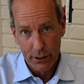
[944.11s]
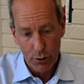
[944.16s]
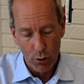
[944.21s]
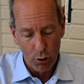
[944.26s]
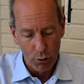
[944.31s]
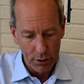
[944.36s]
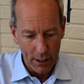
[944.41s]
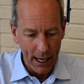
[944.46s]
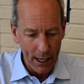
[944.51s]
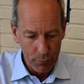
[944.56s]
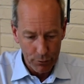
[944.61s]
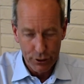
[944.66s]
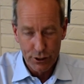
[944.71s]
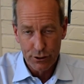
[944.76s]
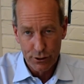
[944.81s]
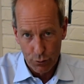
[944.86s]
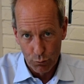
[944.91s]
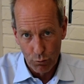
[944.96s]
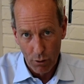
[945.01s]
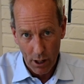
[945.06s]
coli, which
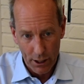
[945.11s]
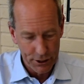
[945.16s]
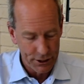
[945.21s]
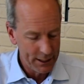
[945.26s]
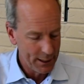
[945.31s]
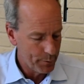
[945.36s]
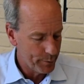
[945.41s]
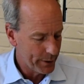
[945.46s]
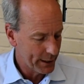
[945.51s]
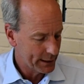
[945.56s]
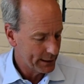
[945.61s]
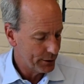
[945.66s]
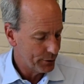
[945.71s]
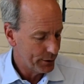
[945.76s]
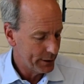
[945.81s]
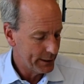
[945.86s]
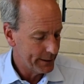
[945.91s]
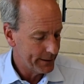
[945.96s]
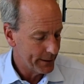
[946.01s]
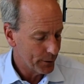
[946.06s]
is a rod-shaped
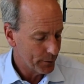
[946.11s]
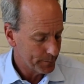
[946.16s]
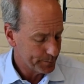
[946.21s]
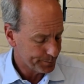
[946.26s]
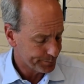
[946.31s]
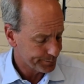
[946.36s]
bacteria in there.